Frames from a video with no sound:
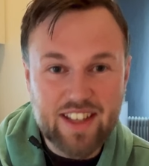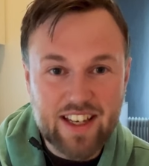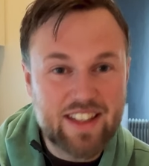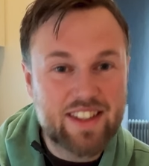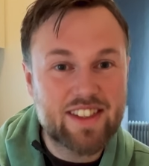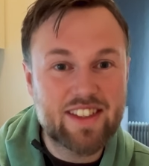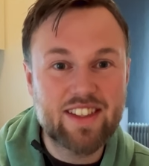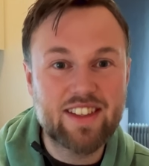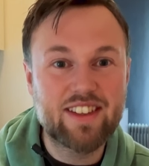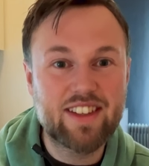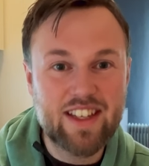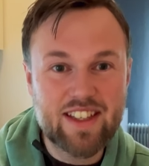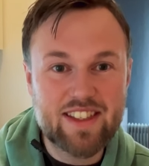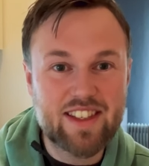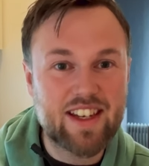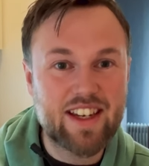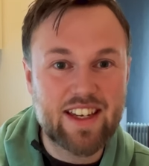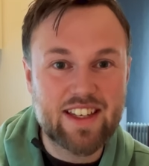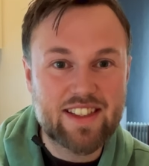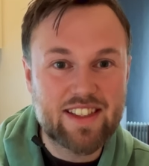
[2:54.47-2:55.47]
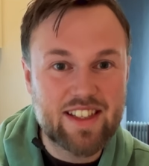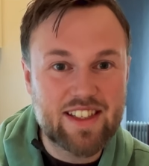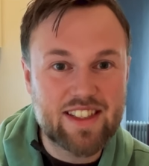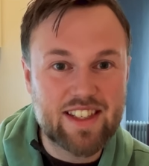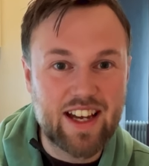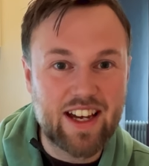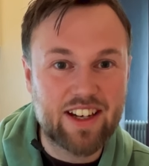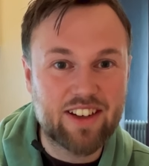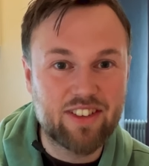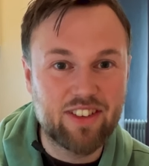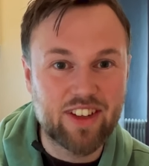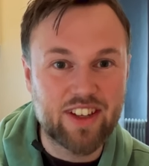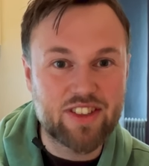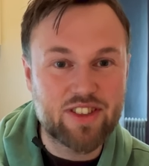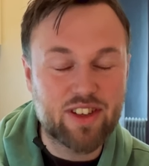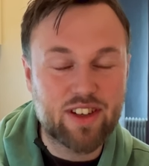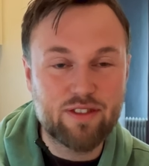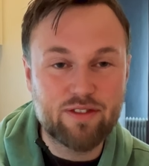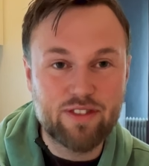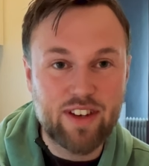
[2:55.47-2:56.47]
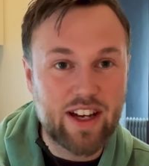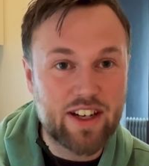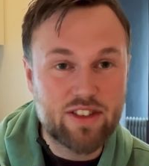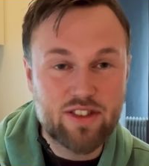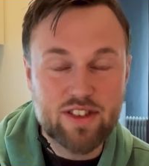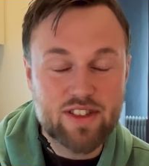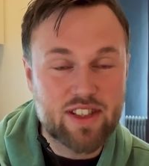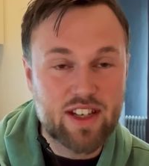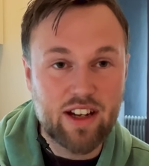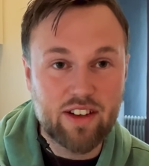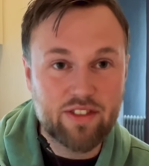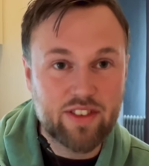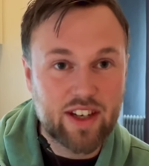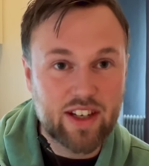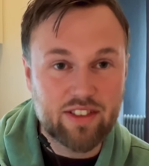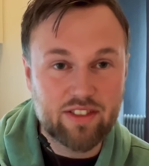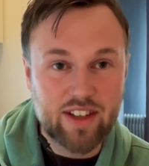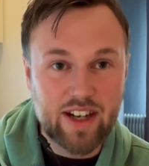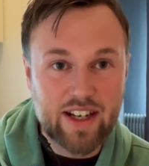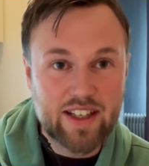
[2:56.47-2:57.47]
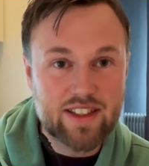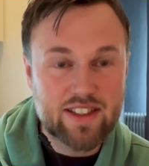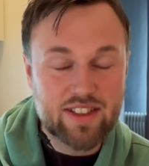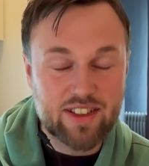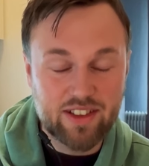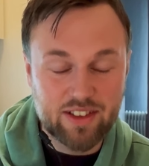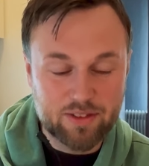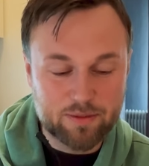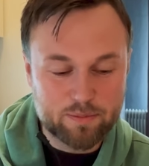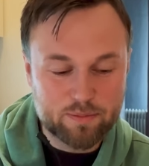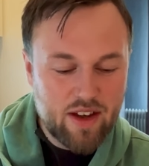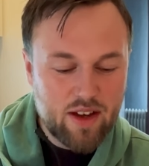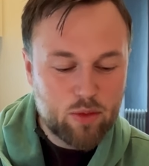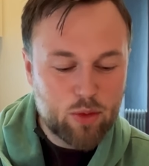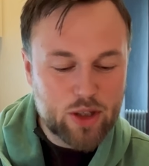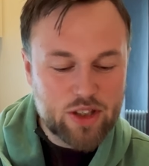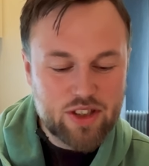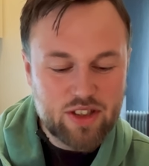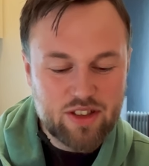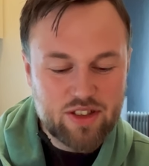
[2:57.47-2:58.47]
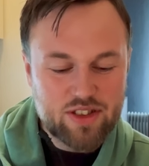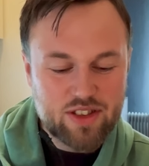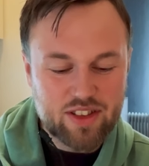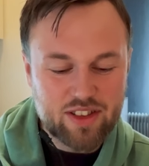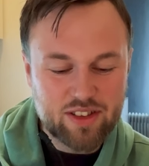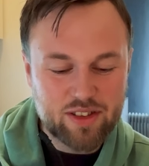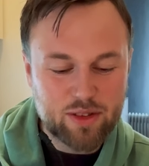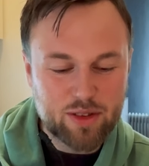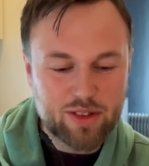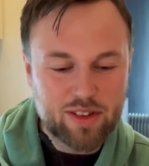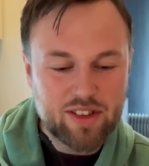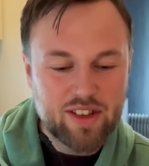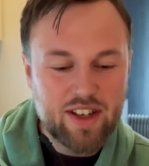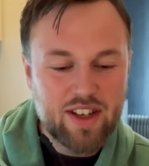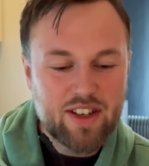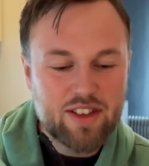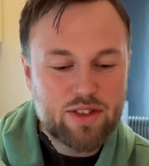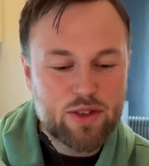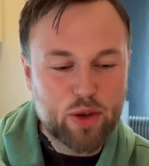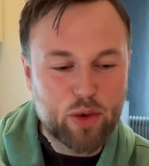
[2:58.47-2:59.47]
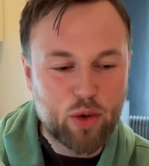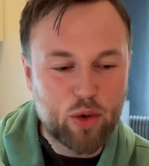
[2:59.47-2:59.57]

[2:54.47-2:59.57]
it, this is the cycle that you can find yourself in, right? So, what do you do to